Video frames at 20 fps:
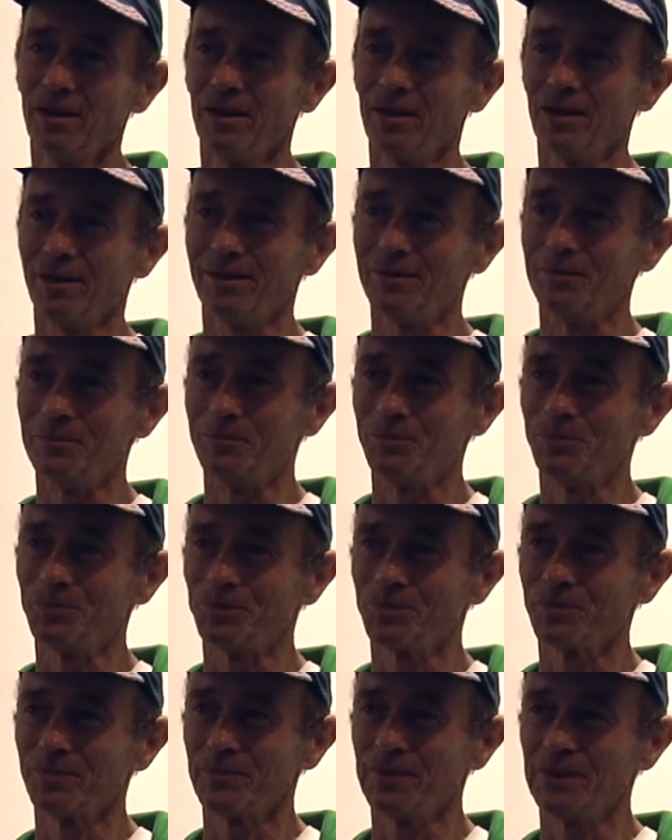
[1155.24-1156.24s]

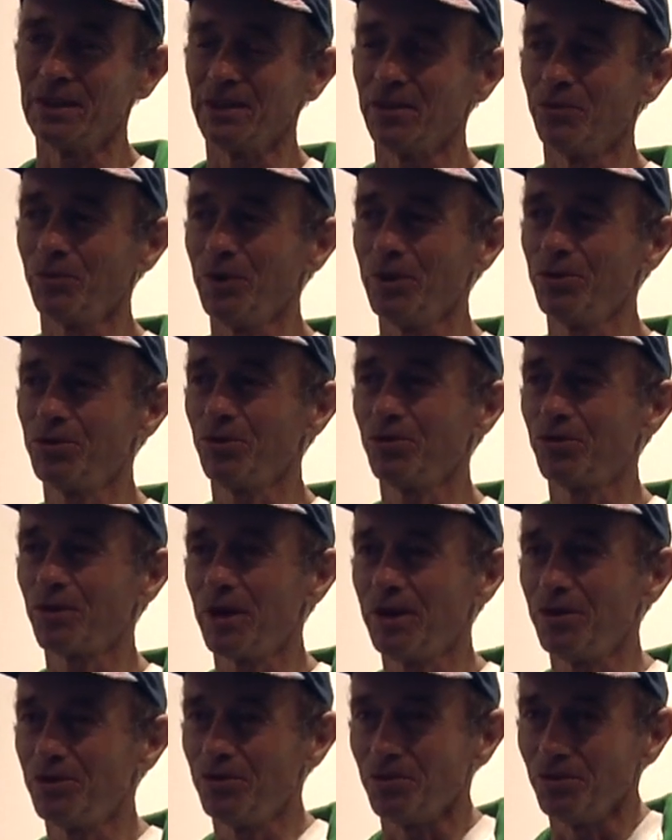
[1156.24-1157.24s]
that we should
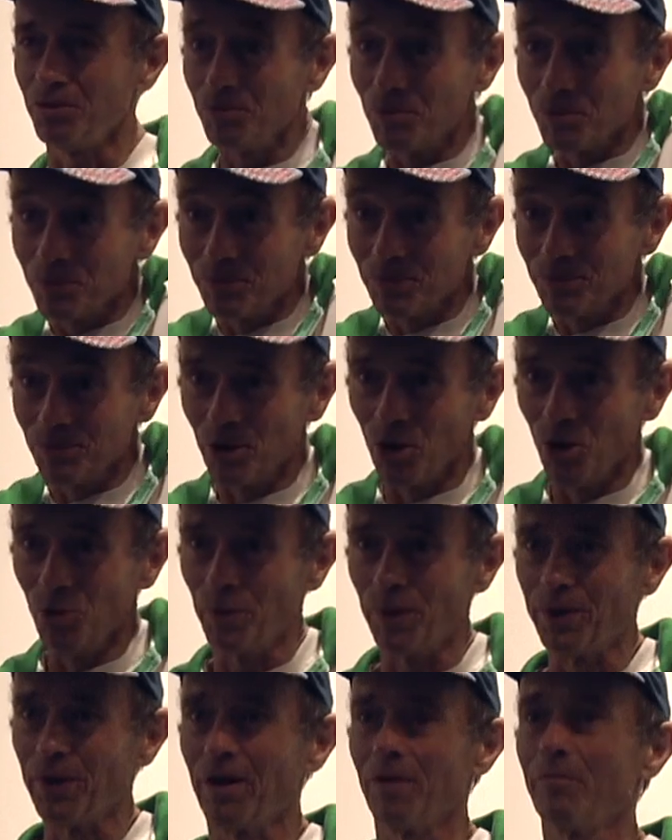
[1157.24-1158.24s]
try to
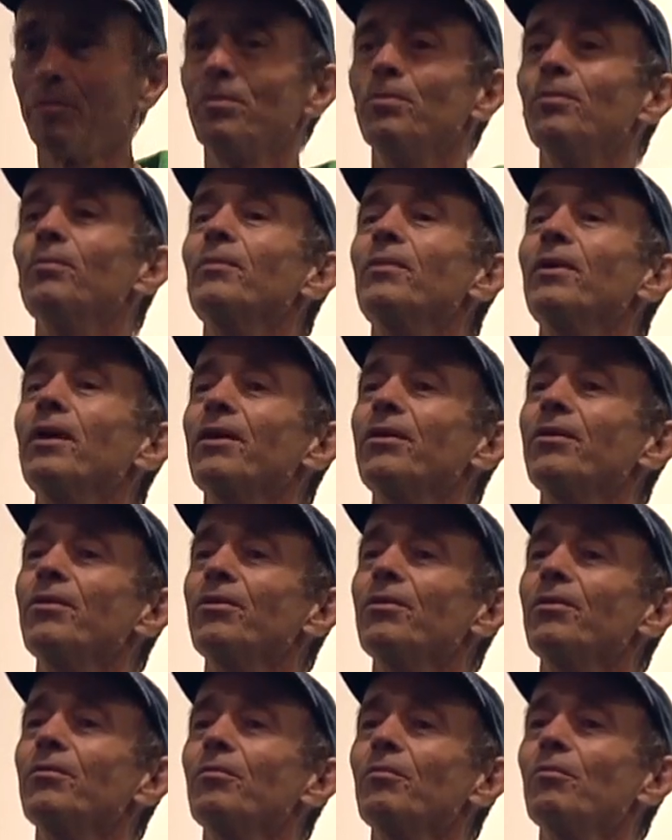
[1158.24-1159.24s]
open up
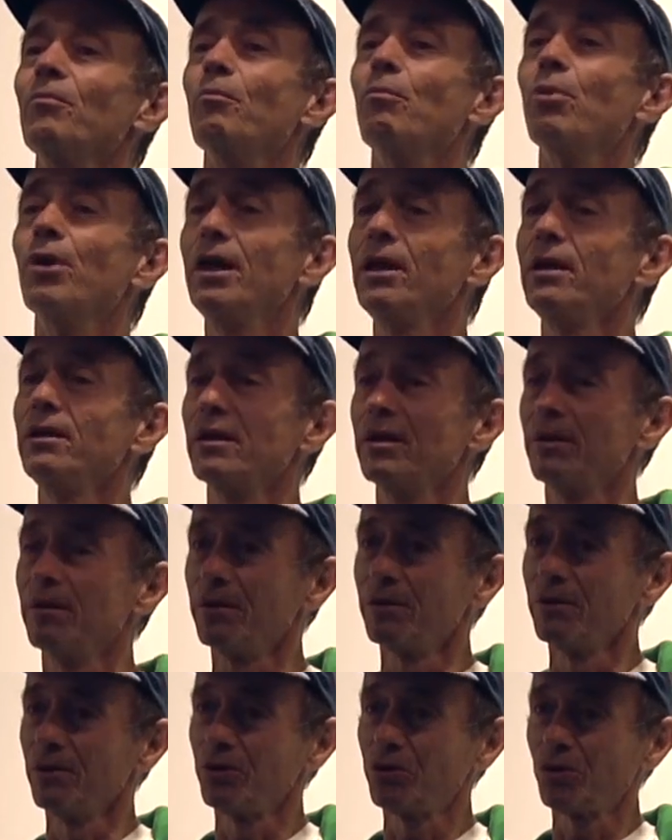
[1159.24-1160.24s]
and bring
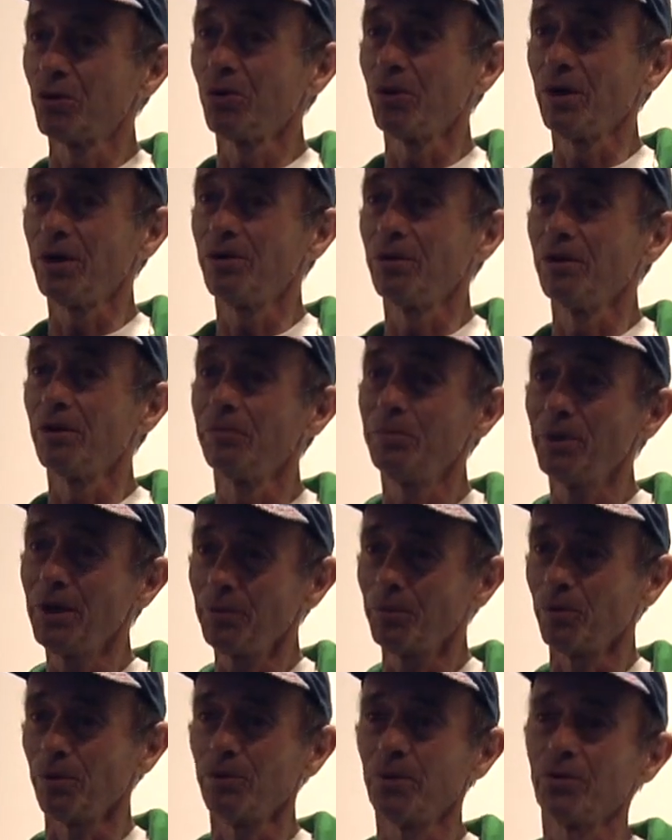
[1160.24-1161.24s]
the story to the
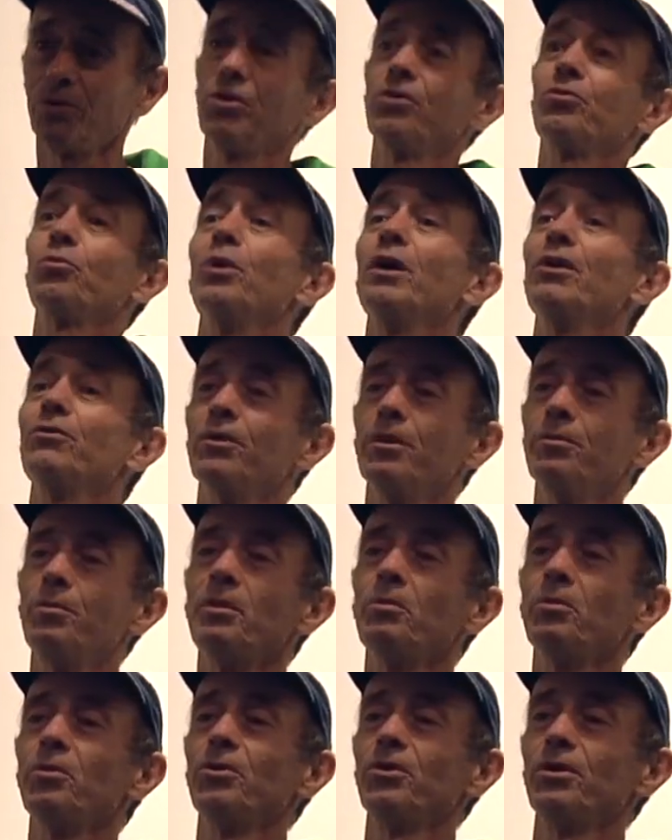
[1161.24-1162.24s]
people, not just wait for the
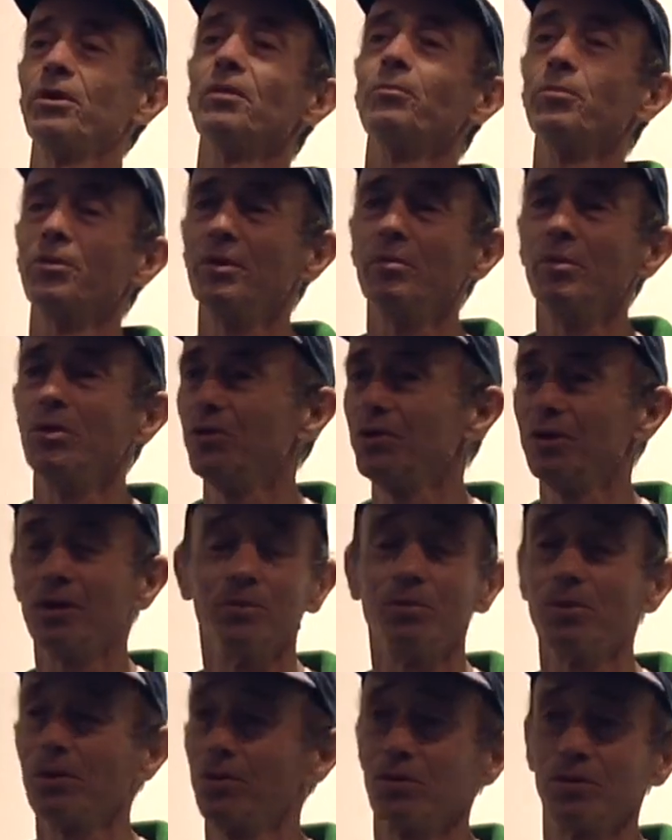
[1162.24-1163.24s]
people to come to the
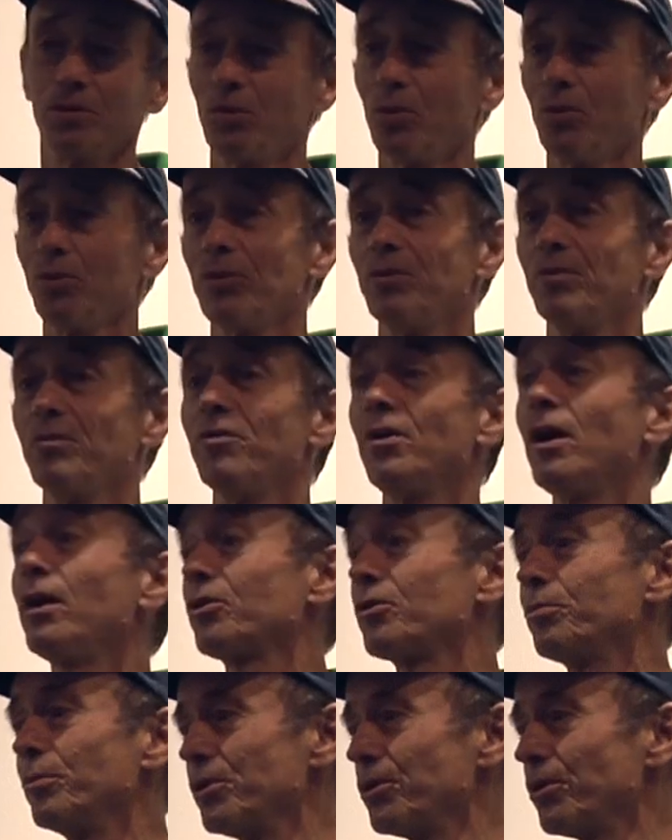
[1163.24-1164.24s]
museum, because of course the
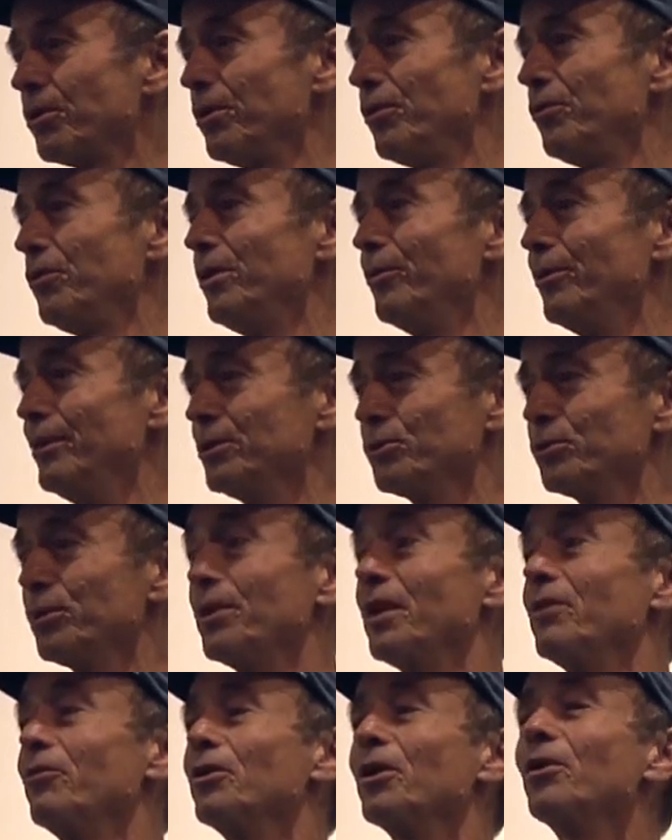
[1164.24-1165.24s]
vast majority of Timorese
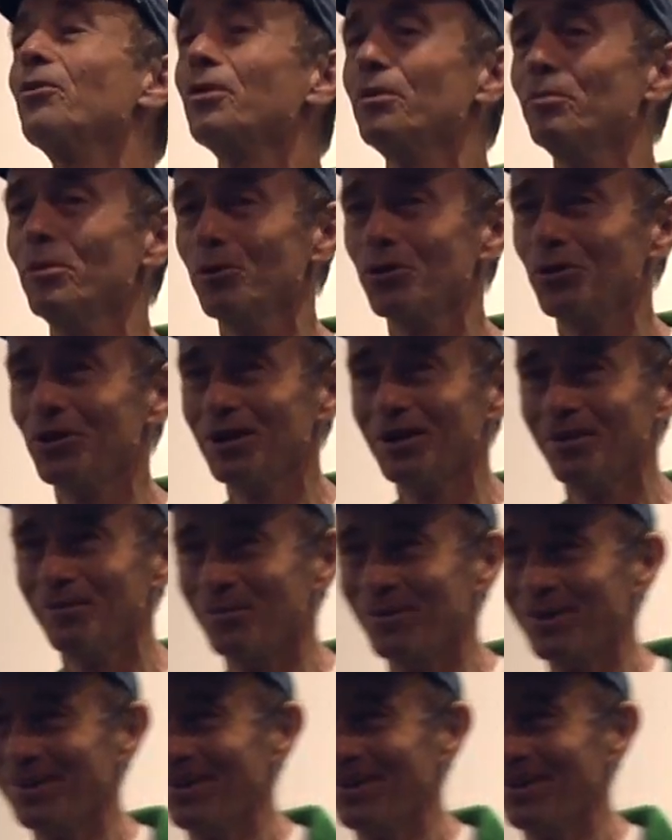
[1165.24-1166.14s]
will never go to the museum.